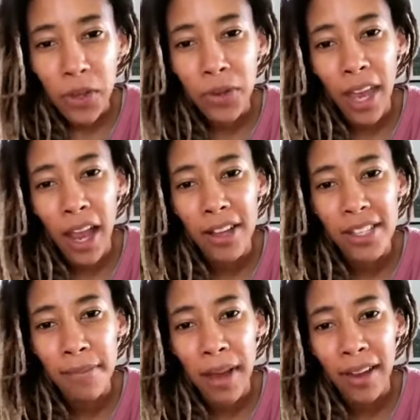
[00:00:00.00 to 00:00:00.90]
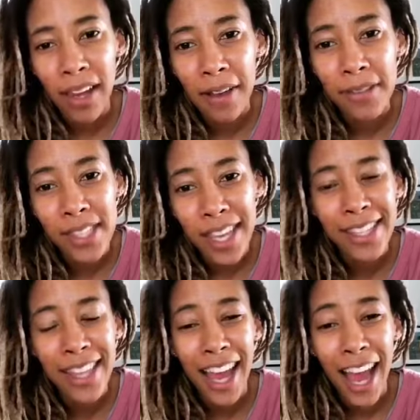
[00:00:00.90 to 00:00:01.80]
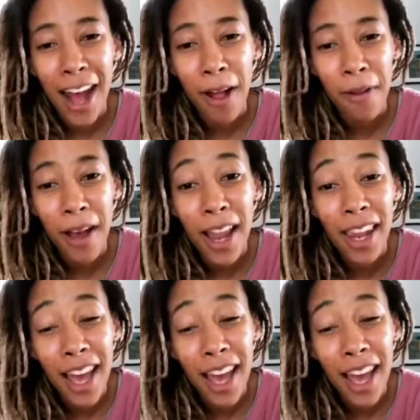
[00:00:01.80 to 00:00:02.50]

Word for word: who they asked about love, says that how uh,